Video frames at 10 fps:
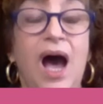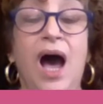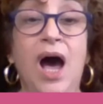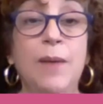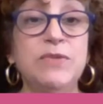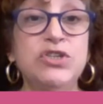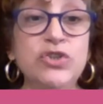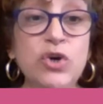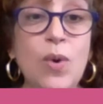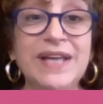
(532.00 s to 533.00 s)
you
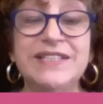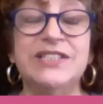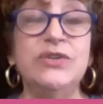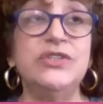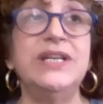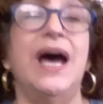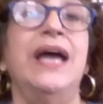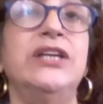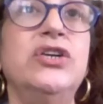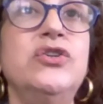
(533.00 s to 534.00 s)
know what, Susan?
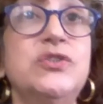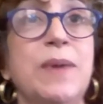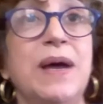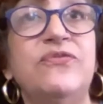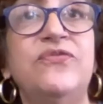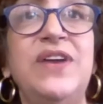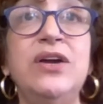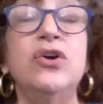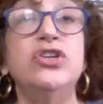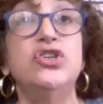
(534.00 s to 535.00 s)
I used my
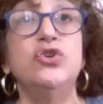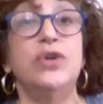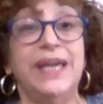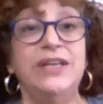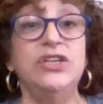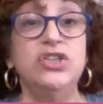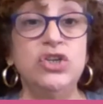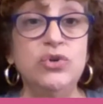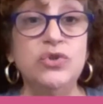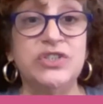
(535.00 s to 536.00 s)
finger. You can
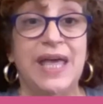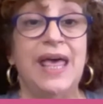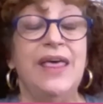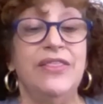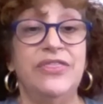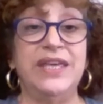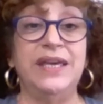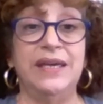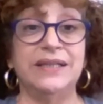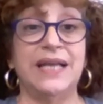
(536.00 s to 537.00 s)
use
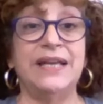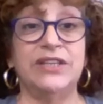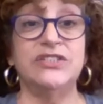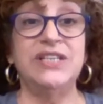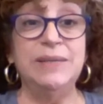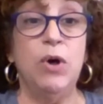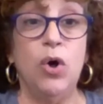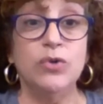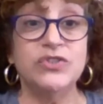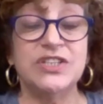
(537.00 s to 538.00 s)
the Tim
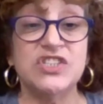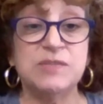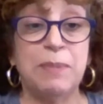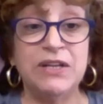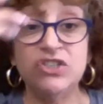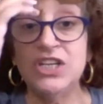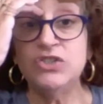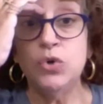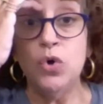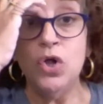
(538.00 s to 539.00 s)
Holtz, the spongy
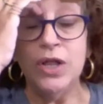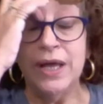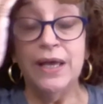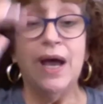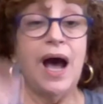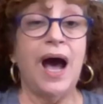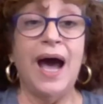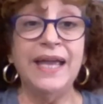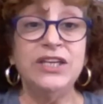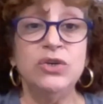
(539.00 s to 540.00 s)
tool.
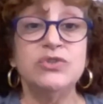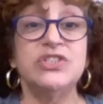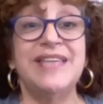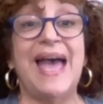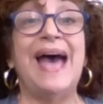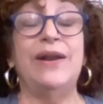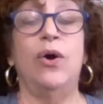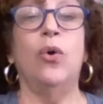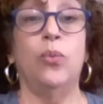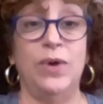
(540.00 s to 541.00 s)
I used that
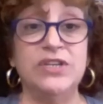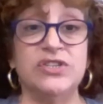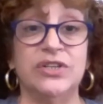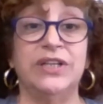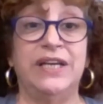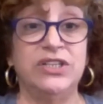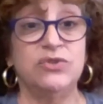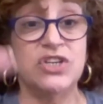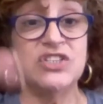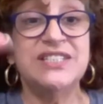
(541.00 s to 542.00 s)
originally, and you just